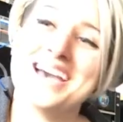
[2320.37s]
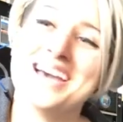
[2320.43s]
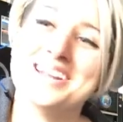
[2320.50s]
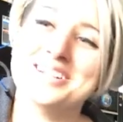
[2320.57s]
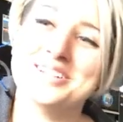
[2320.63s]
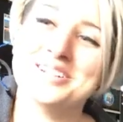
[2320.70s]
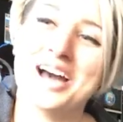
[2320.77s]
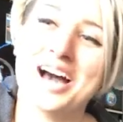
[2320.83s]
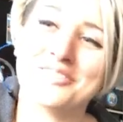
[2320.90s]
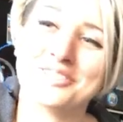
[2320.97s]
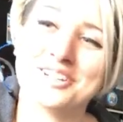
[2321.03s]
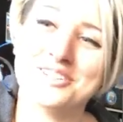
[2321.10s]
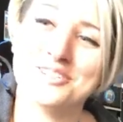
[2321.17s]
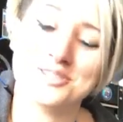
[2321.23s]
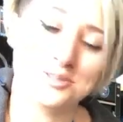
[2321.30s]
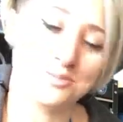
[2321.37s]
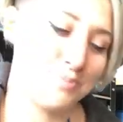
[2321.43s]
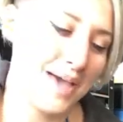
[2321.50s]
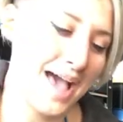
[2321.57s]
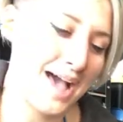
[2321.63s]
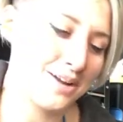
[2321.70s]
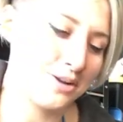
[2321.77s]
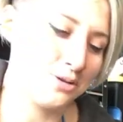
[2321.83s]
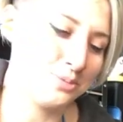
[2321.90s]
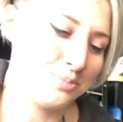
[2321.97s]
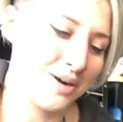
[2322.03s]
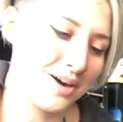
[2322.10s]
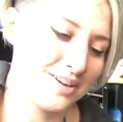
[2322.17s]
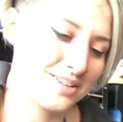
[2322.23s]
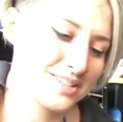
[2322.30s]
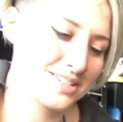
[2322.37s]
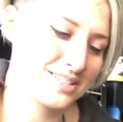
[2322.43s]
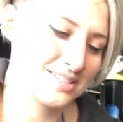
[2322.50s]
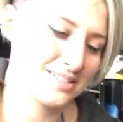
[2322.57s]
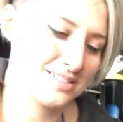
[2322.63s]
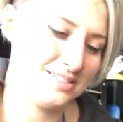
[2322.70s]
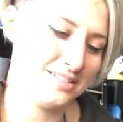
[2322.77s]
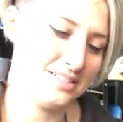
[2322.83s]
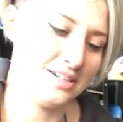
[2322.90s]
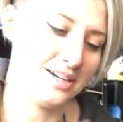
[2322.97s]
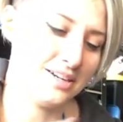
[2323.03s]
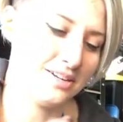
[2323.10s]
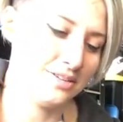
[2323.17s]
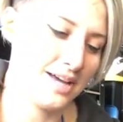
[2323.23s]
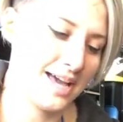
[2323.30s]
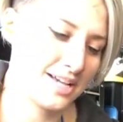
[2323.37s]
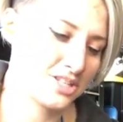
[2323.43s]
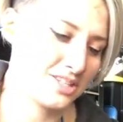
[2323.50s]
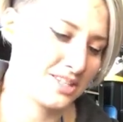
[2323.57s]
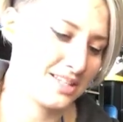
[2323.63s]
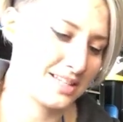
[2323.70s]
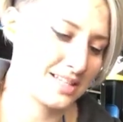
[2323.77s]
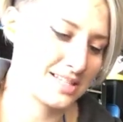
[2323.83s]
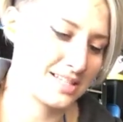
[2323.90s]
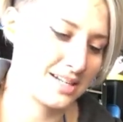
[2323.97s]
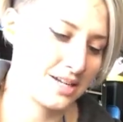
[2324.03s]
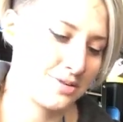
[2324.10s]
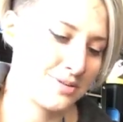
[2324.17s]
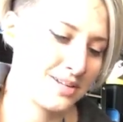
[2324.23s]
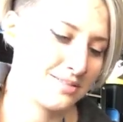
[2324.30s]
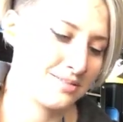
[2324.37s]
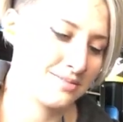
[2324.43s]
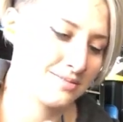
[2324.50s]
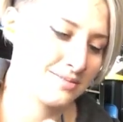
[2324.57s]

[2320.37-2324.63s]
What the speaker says: And do not reuse bad old parts. No, I don't actually think that's going to go in.